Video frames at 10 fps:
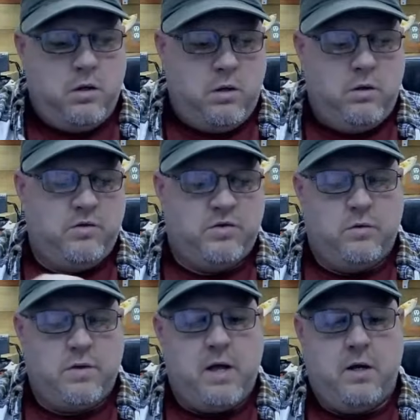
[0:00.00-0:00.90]
is do
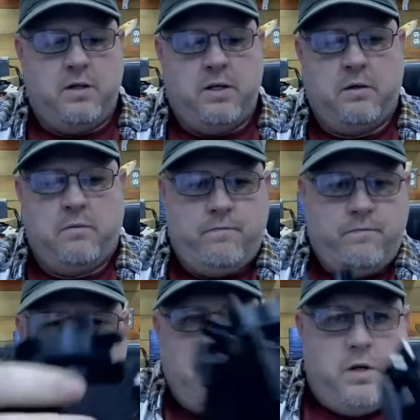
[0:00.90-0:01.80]
that, and then,
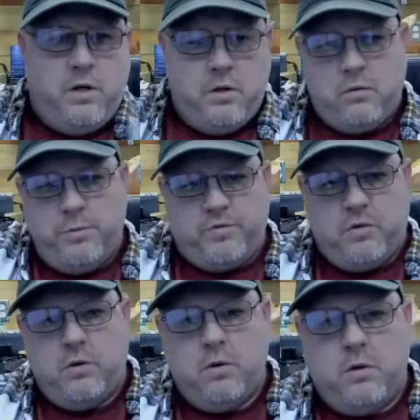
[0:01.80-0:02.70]
oops.
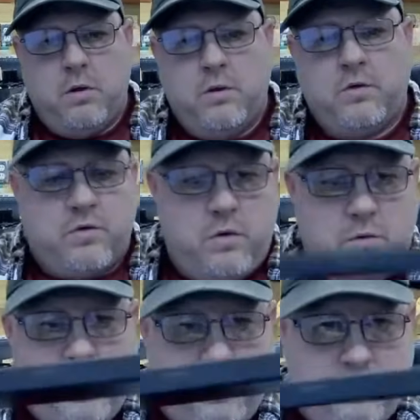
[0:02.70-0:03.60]
So
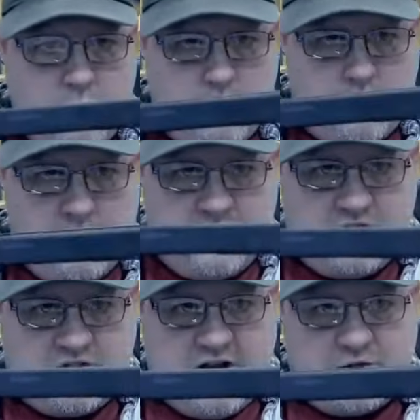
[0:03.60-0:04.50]
yeah, the rotary just
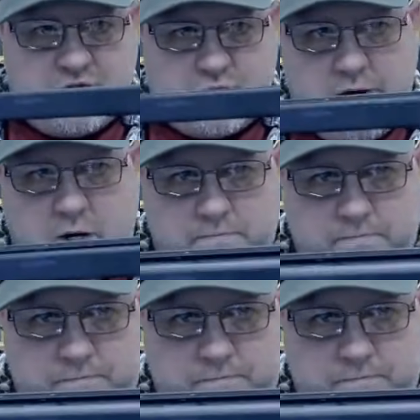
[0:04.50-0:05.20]
stands straight up.